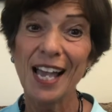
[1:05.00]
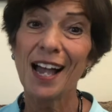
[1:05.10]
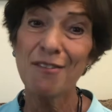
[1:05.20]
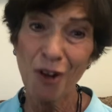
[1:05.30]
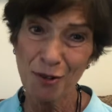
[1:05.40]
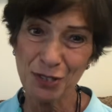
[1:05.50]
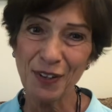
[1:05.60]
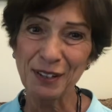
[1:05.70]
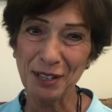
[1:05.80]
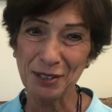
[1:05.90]
I've always
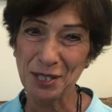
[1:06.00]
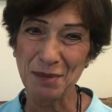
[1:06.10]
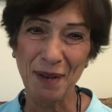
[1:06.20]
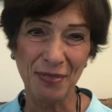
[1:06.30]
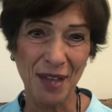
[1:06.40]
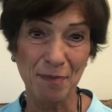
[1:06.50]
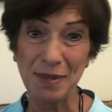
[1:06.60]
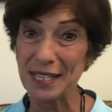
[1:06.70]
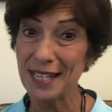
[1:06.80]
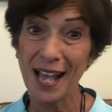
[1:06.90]
felt guilty about that
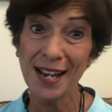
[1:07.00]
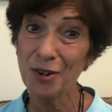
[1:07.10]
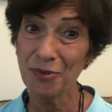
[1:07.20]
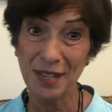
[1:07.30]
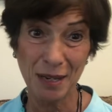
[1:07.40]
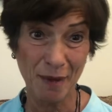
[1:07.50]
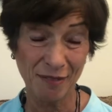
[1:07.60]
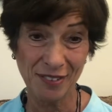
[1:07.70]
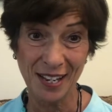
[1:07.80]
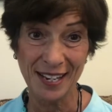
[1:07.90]
because I don't think about
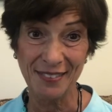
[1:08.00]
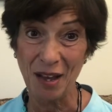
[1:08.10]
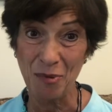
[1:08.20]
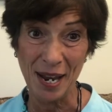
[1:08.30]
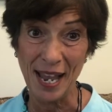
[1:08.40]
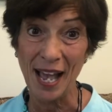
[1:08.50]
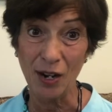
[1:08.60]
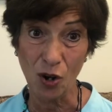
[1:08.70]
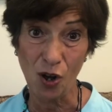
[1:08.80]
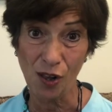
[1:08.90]
flying that way at
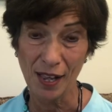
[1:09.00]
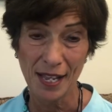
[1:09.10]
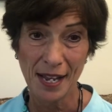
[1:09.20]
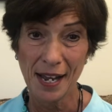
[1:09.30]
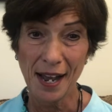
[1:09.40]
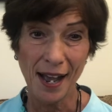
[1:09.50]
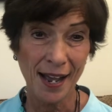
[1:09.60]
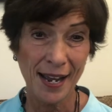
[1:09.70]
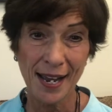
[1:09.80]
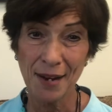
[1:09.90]
all.
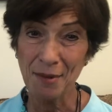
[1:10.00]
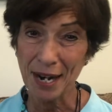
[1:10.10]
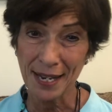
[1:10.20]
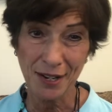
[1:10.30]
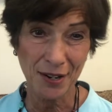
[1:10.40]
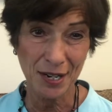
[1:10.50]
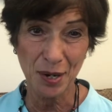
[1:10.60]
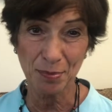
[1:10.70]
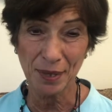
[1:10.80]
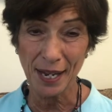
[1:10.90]
When I get on an
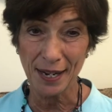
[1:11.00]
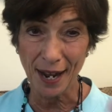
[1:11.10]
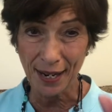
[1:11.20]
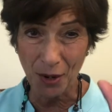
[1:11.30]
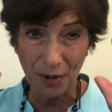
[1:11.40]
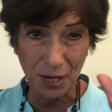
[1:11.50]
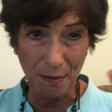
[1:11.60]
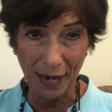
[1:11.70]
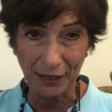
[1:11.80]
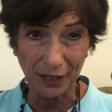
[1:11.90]
airplane, I go into
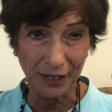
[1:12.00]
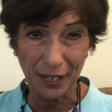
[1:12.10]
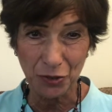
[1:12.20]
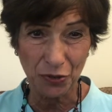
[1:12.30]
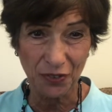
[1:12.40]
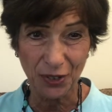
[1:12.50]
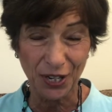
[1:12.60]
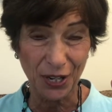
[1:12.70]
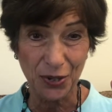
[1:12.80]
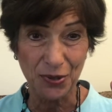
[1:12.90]
my little introvert
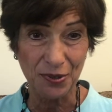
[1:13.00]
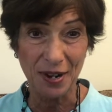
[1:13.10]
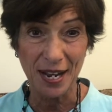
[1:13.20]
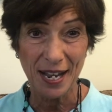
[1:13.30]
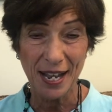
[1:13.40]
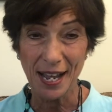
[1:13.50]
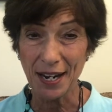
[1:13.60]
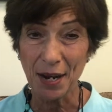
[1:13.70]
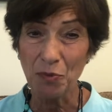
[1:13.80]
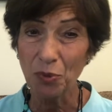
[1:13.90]
cocoon, and
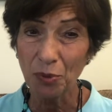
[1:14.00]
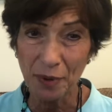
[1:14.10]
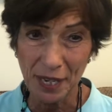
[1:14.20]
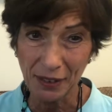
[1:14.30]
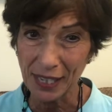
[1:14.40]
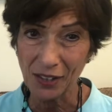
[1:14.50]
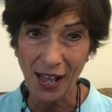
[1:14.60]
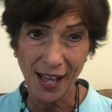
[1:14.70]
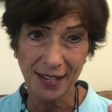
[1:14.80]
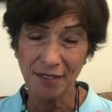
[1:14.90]
I'm really
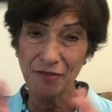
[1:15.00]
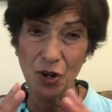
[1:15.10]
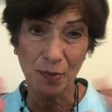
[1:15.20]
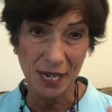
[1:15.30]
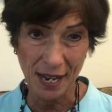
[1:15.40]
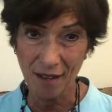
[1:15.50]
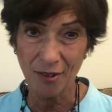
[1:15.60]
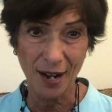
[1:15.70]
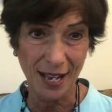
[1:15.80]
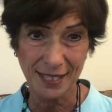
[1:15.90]
glad if nobody
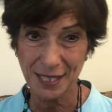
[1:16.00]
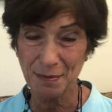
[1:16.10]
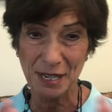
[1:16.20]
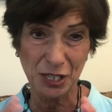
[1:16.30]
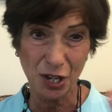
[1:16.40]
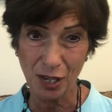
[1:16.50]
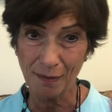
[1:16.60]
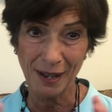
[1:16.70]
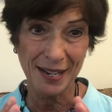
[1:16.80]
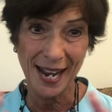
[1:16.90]
ever asks me to talk
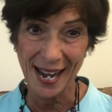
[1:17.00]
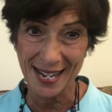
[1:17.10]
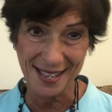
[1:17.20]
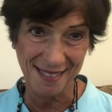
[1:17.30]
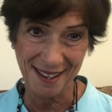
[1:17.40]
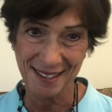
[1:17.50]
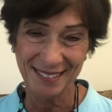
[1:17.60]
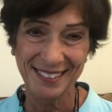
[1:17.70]
about anything.